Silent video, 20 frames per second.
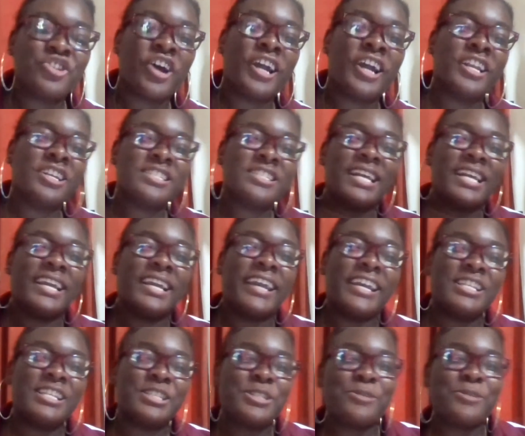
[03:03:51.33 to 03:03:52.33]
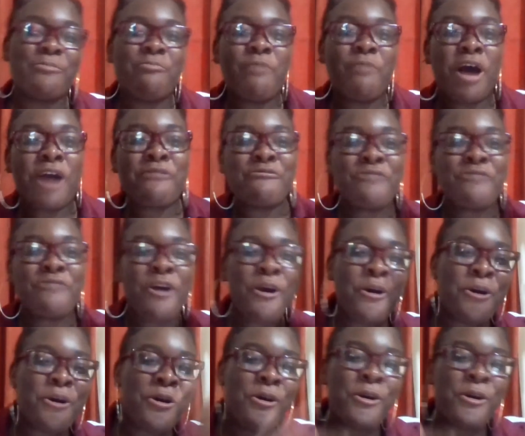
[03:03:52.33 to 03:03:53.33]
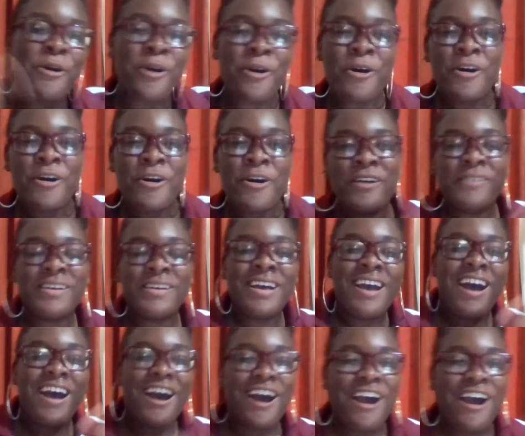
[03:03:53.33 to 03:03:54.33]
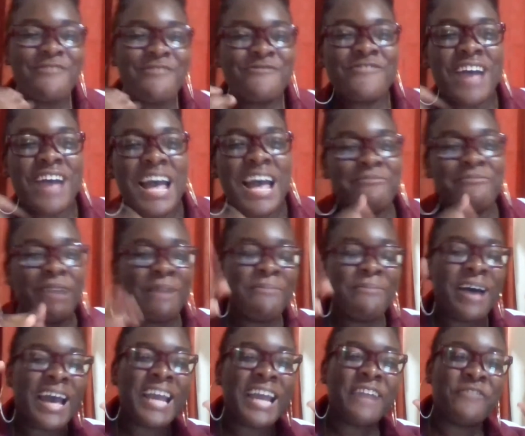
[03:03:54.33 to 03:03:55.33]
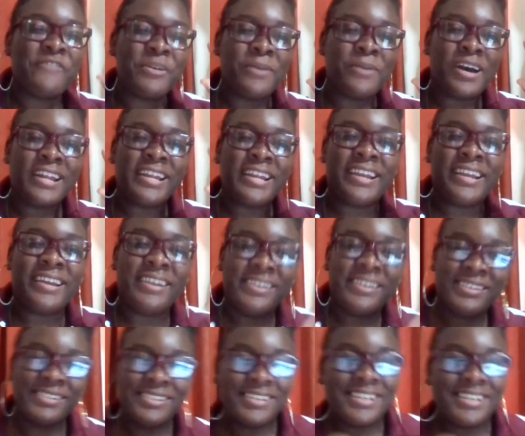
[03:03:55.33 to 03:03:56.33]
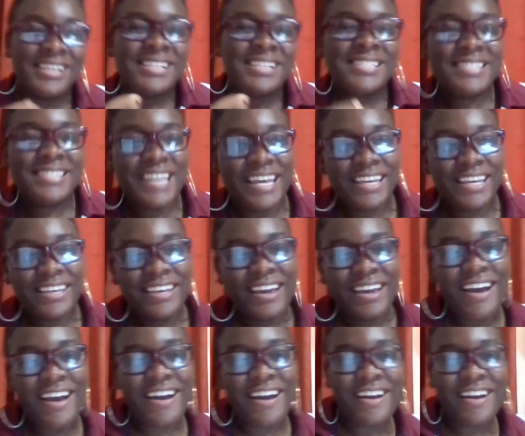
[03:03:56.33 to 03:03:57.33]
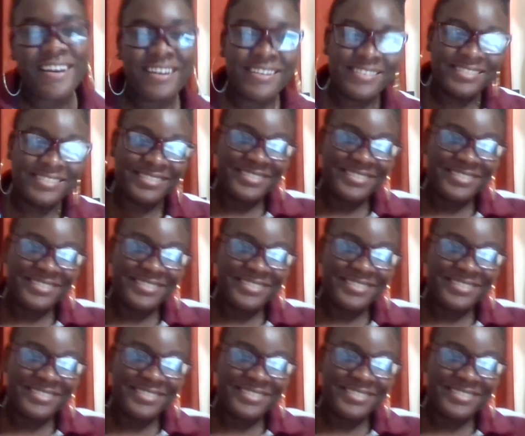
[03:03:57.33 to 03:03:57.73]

Join us again tomorrow. All right, bye-bye, everybody. Take care.